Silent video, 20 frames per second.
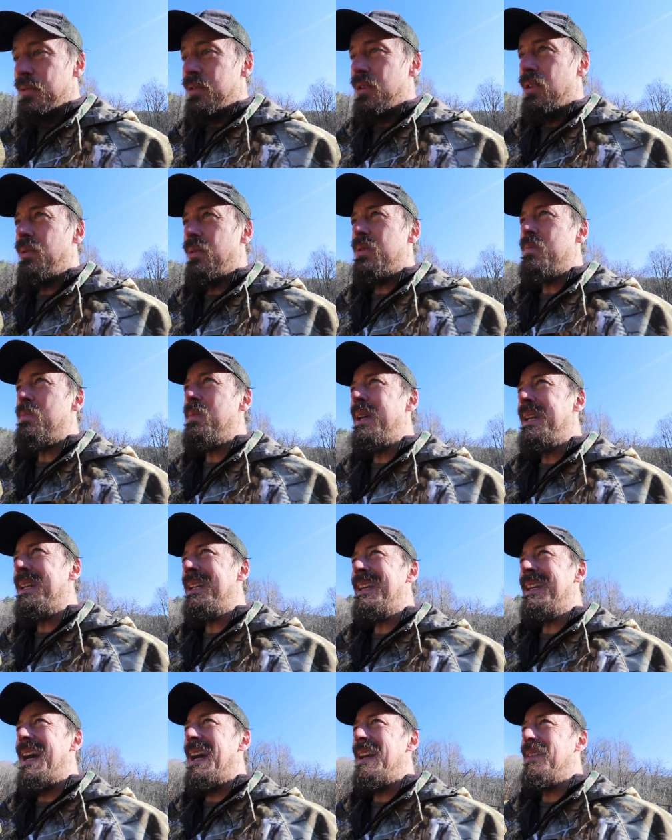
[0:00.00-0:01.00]
So it's
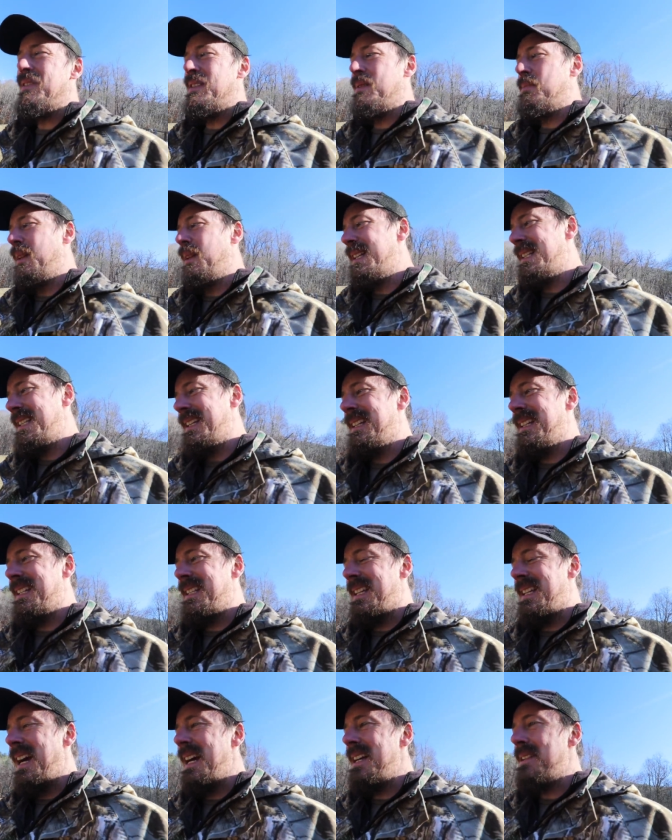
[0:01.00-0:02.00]
been kind of this blessing in
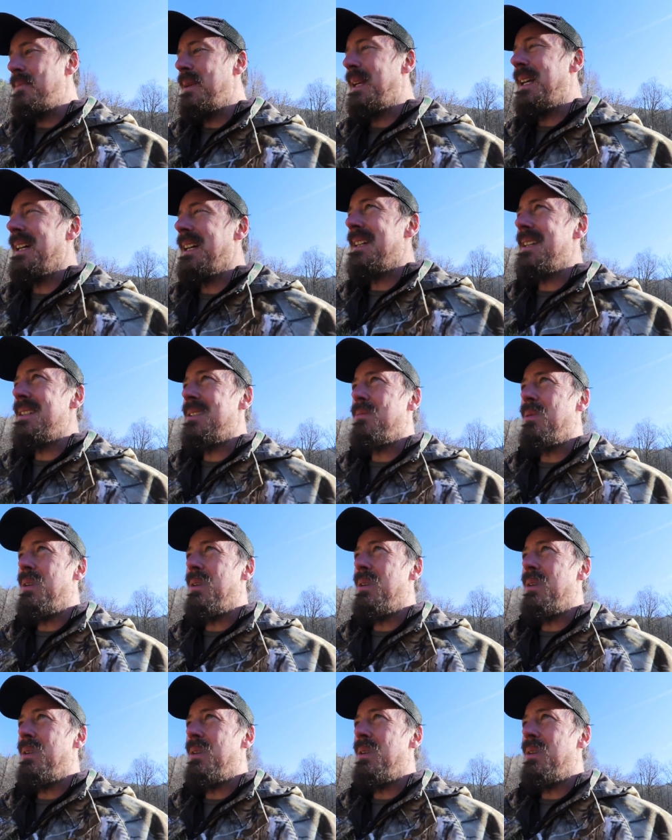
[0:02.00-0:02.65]
disguise because